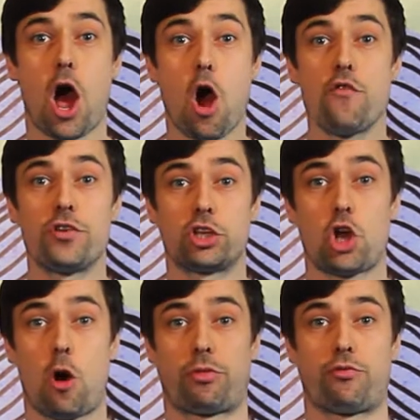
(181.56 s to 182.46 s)

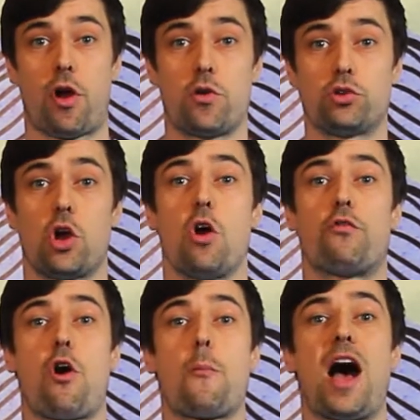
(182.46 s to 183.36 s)
over-the-top throws
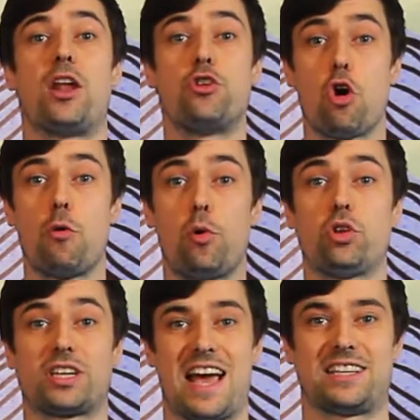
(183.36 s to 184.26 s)
from our
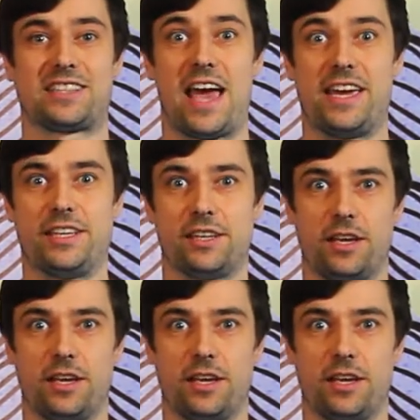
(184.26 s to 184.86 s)
normal cascade.